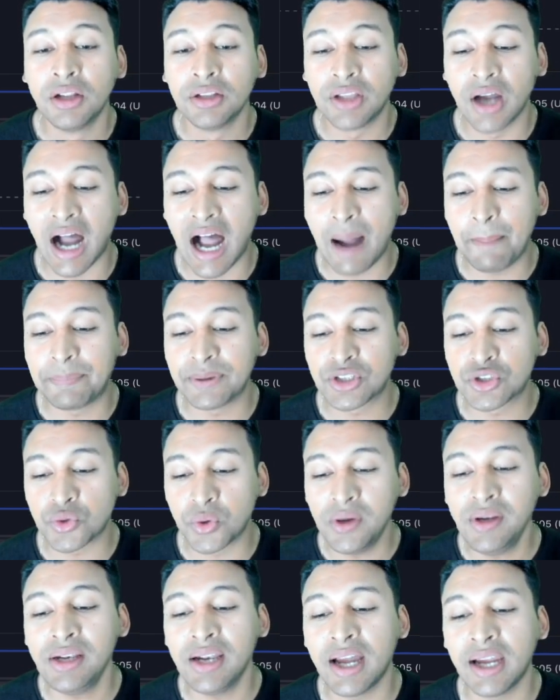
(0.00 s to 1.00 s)
the upper
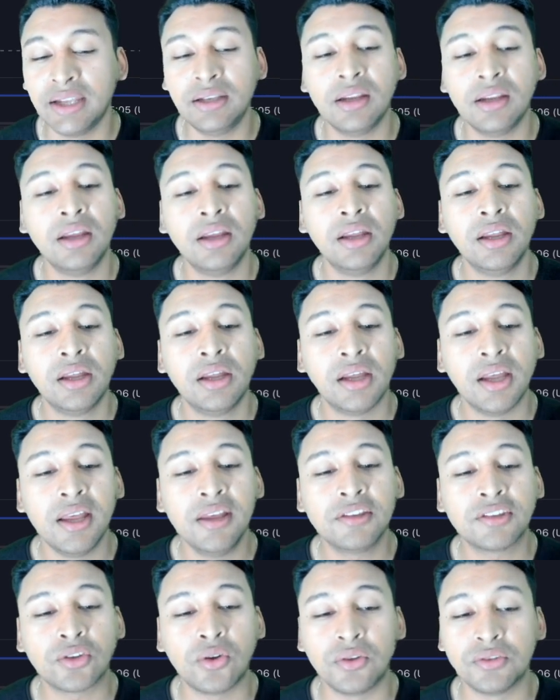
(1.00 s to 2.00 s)
trend line
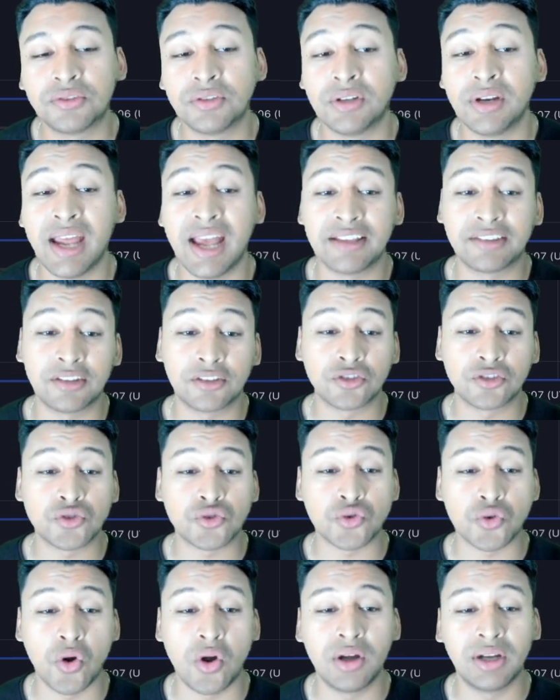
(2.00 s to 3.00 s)
is considered as a
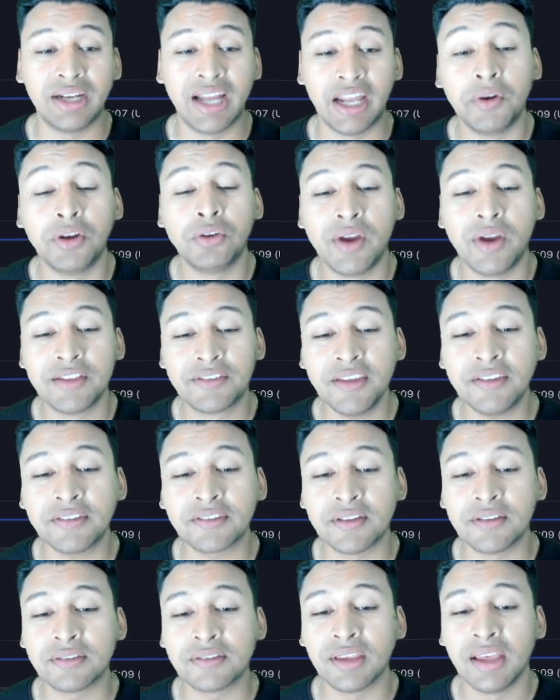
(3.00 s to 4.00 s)
strong line of
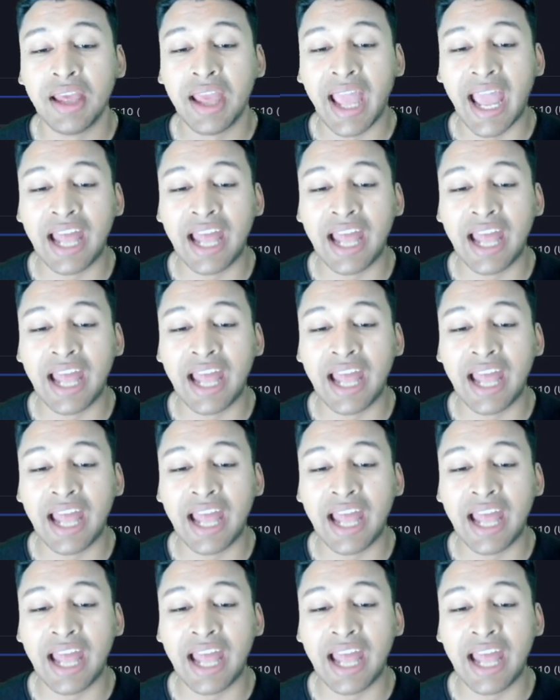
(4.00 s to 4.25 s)
resistance